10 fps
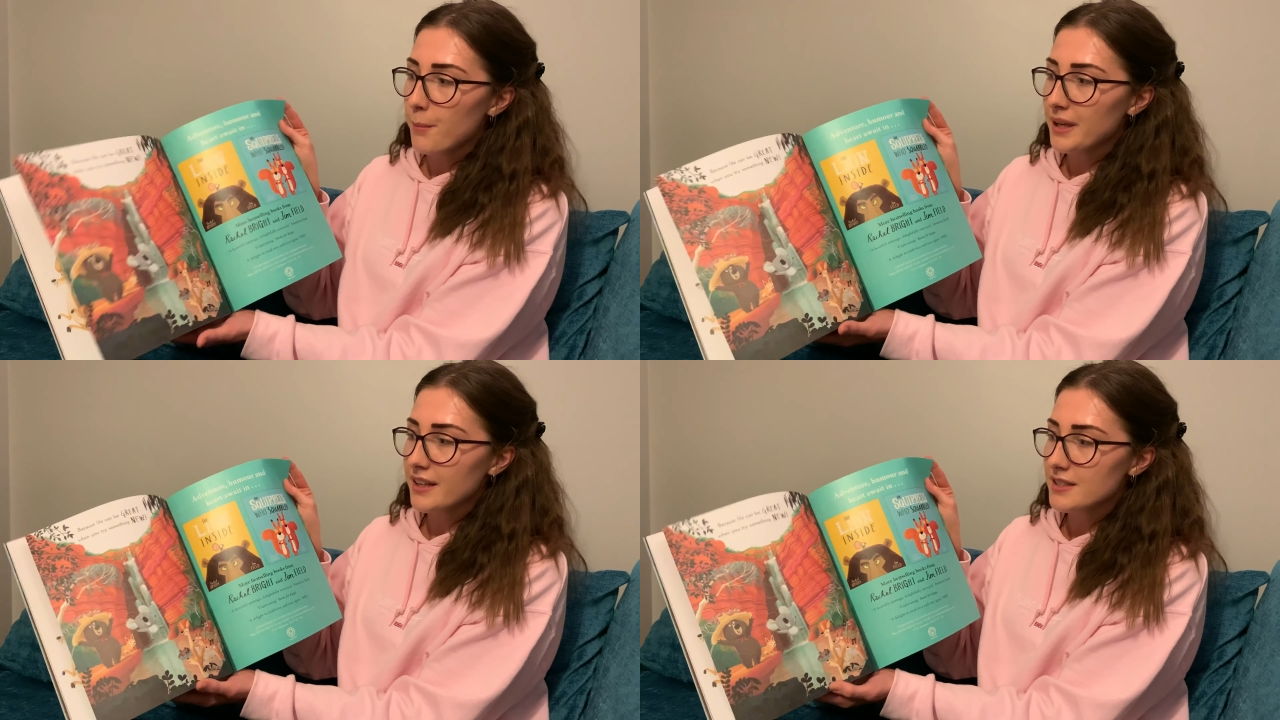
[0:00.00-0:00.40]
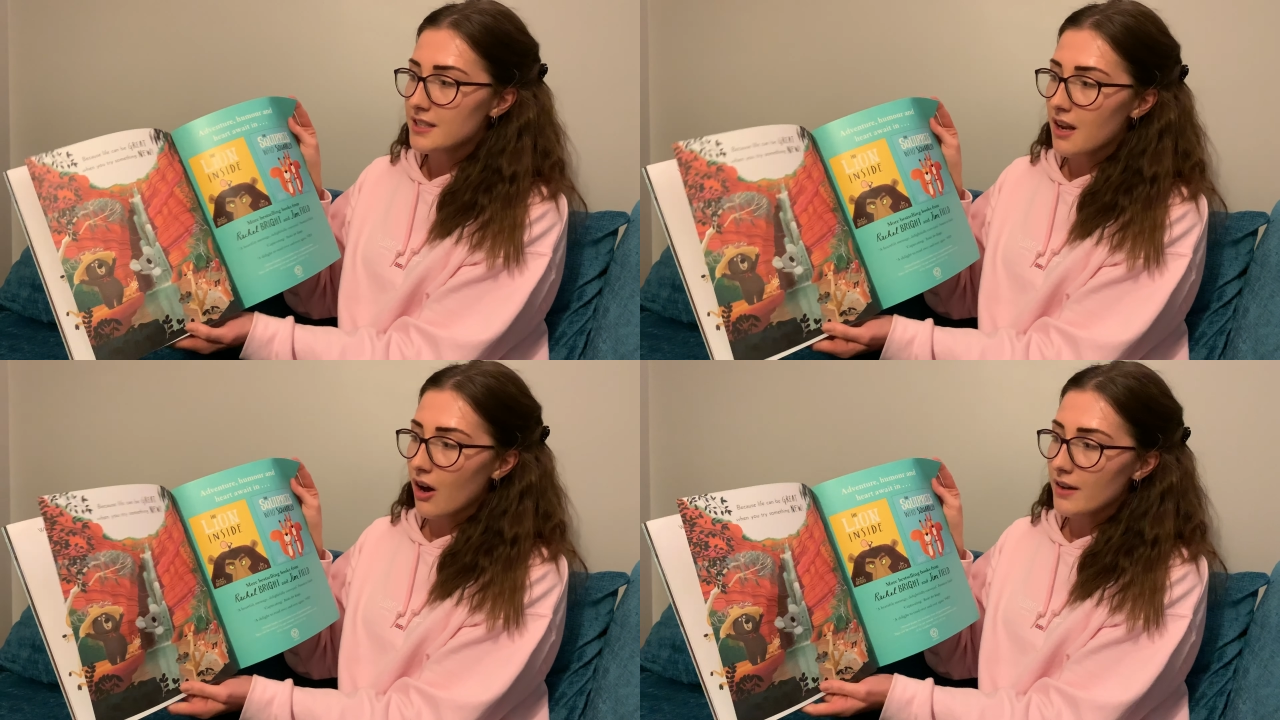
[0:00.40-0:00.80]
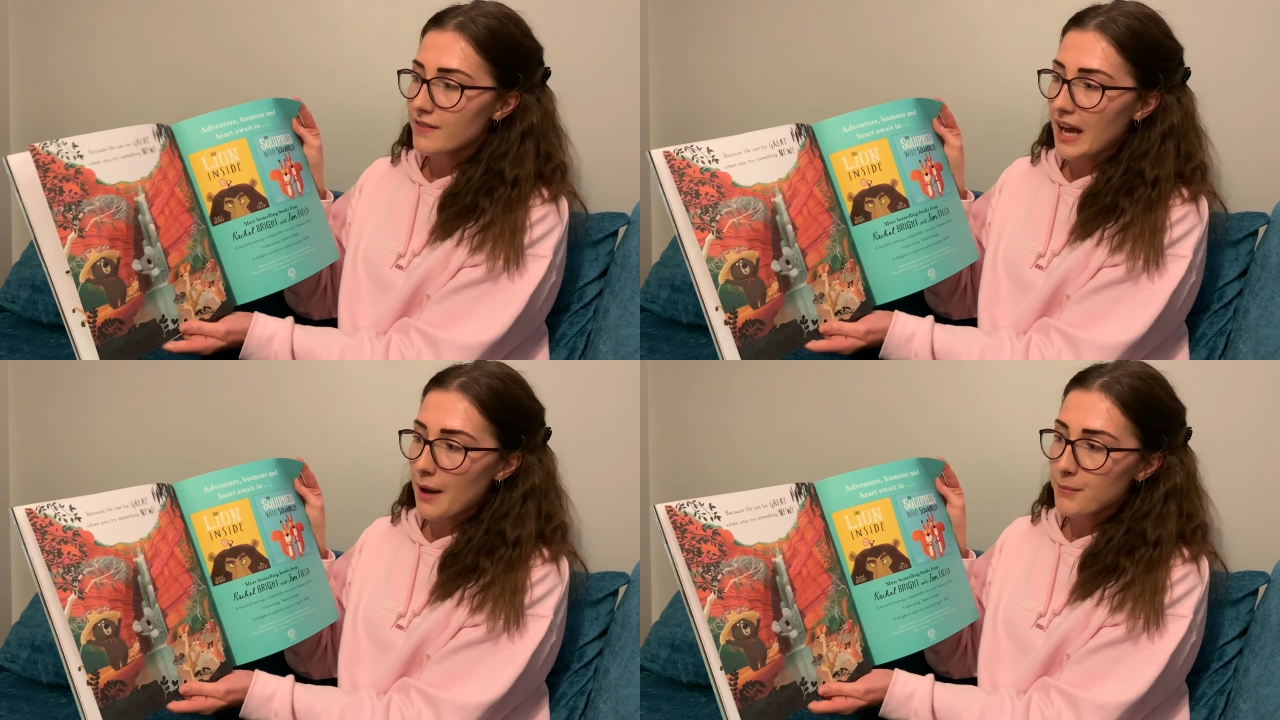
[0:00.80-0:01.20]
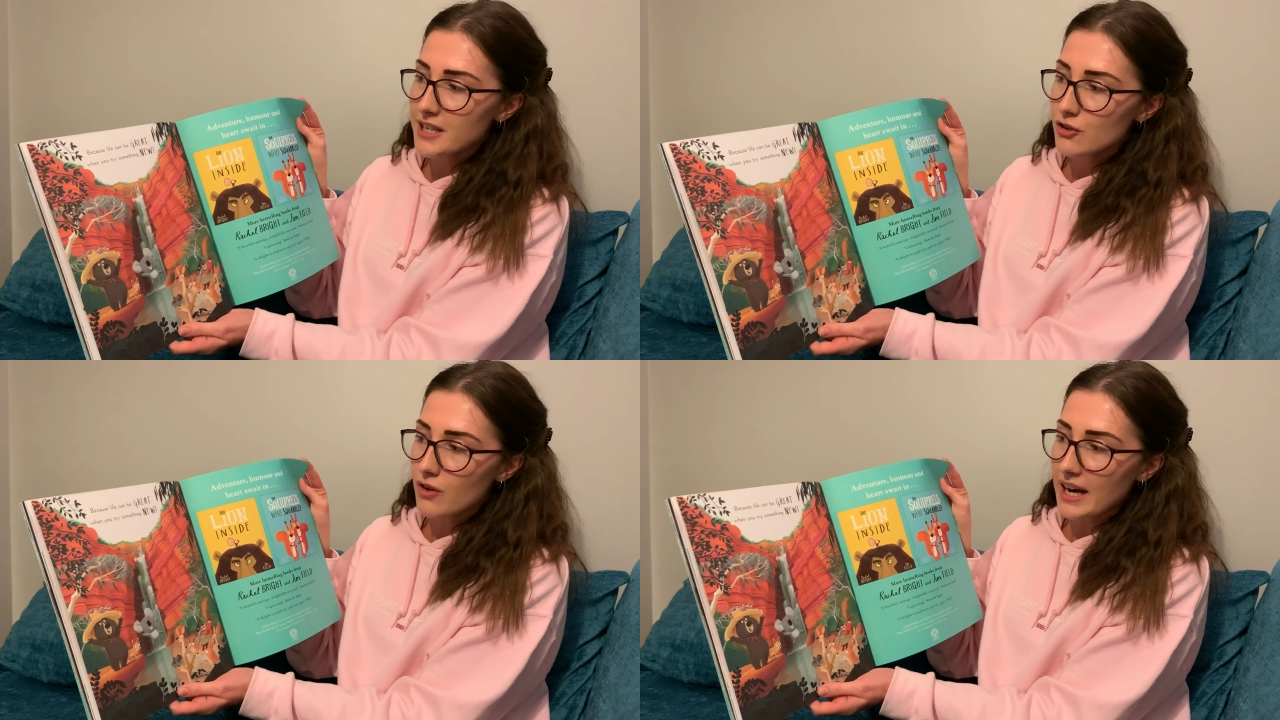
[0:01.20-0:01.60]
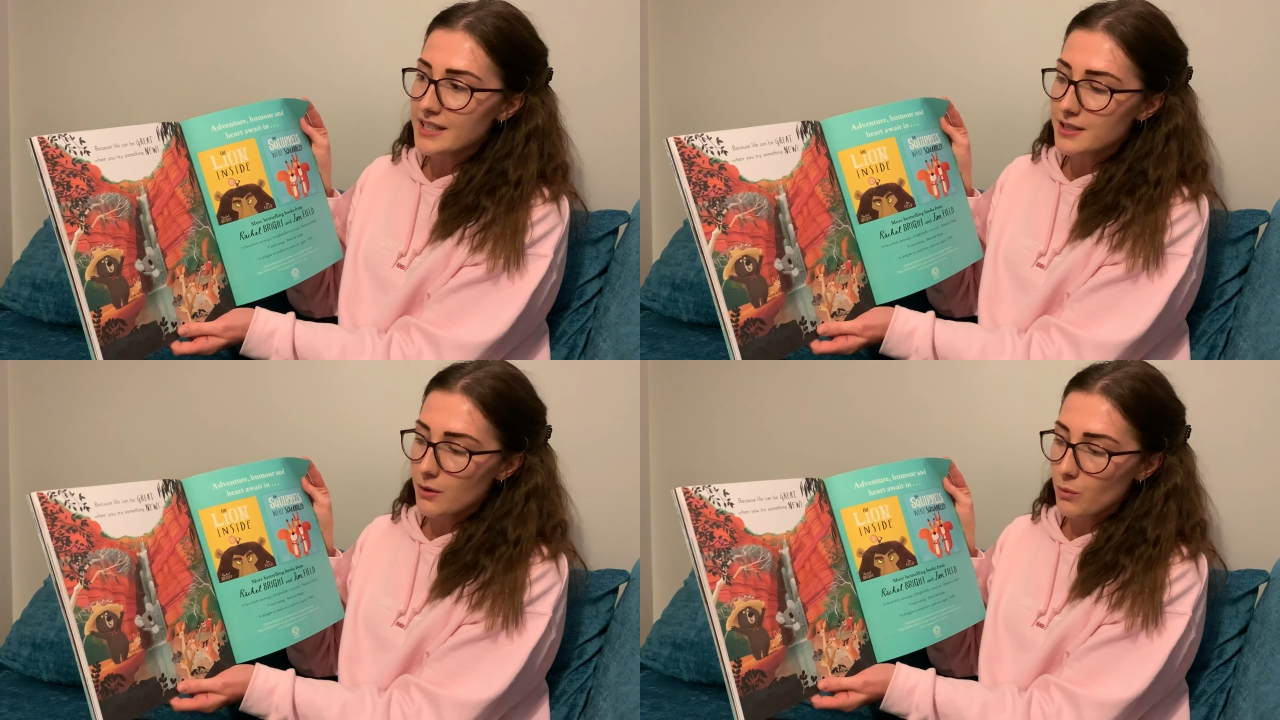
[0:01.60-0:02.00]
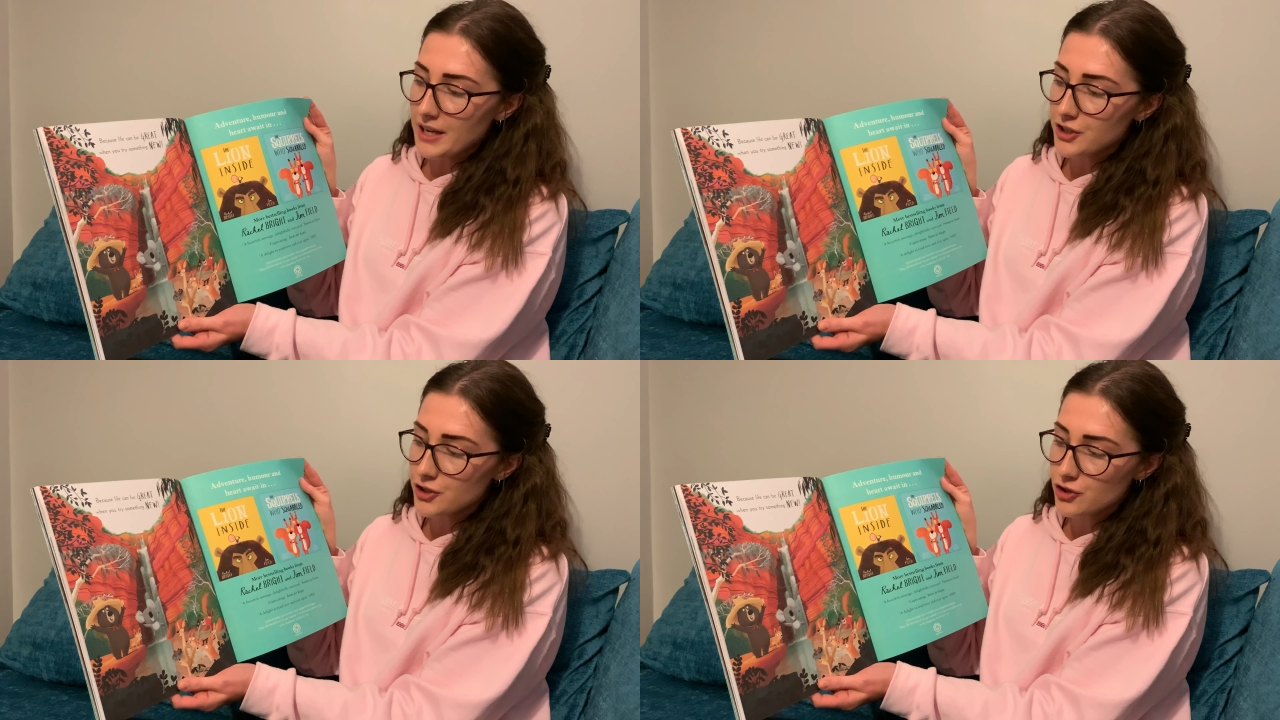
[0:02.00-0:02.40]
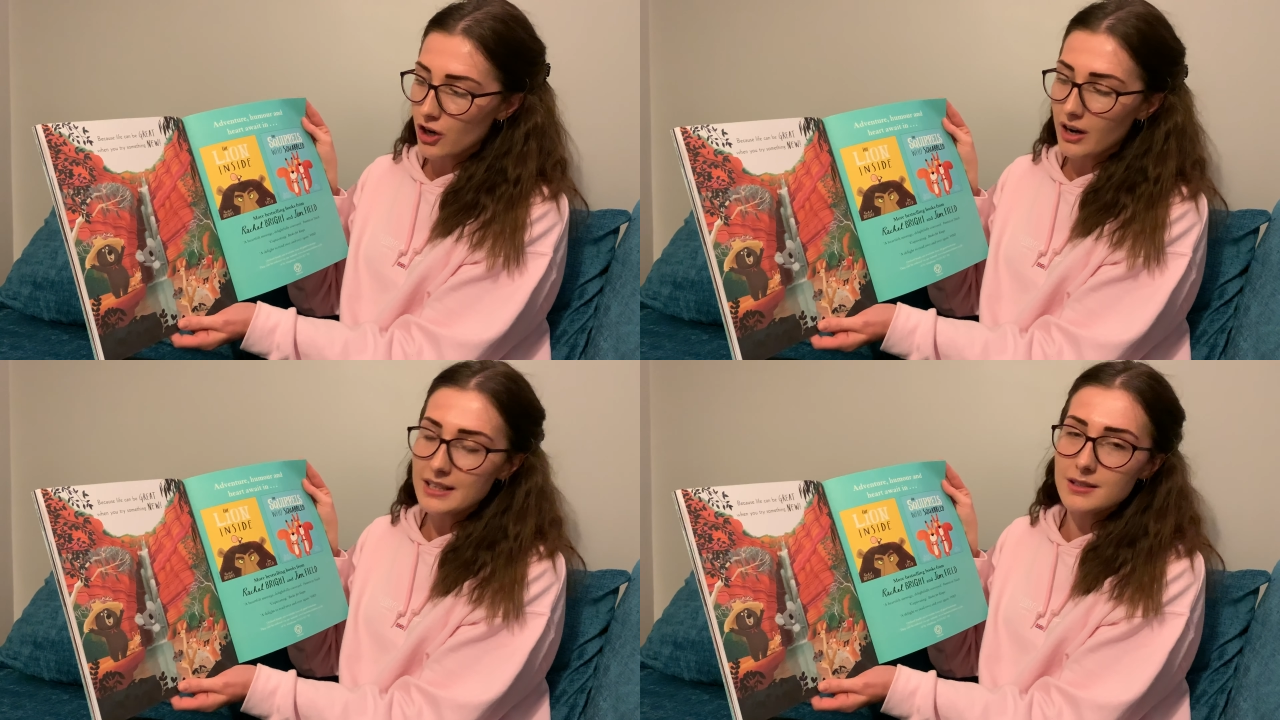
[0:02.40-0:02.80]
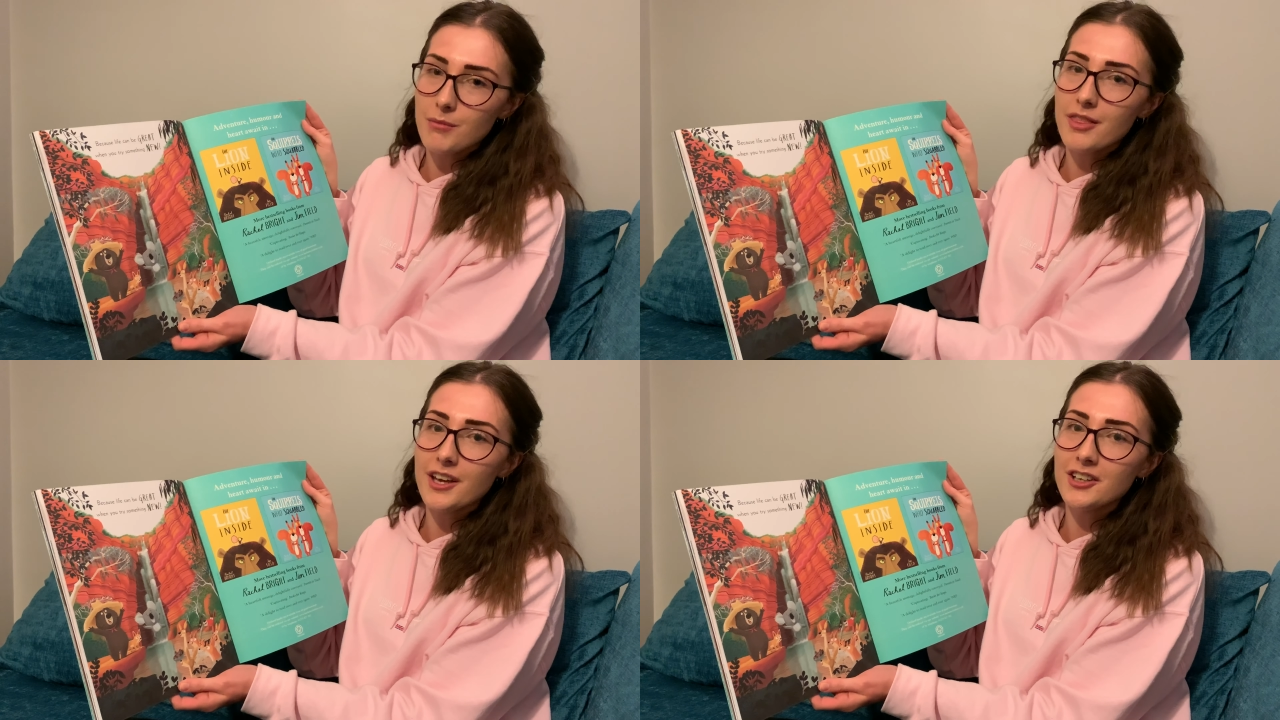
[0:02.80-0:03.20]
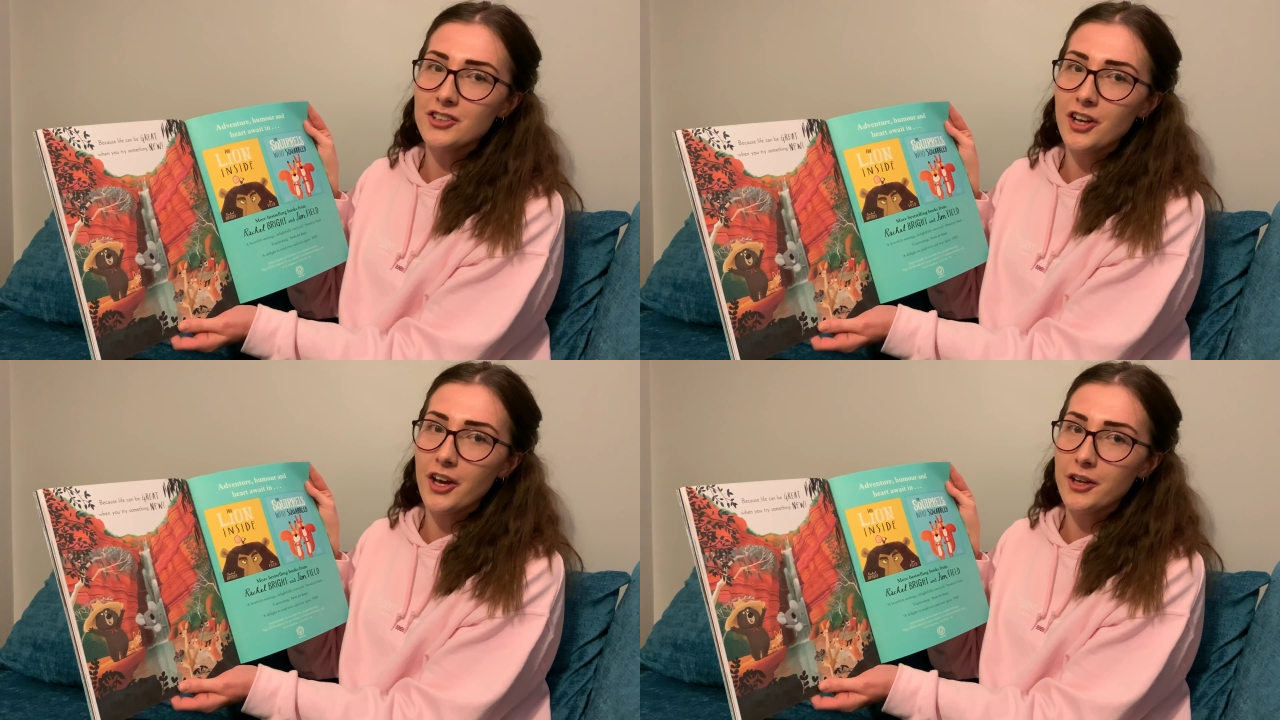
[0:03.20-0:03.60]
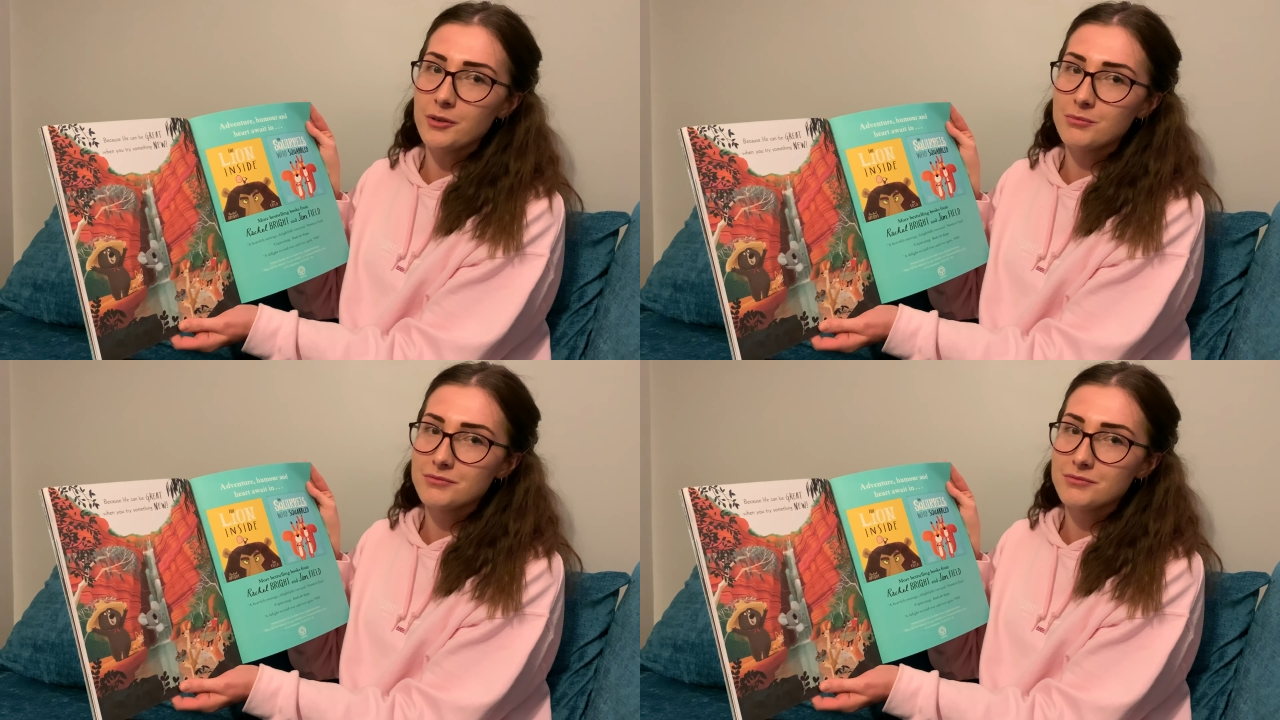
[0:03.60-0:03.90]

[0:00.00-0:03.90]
because life can be great when you try something new.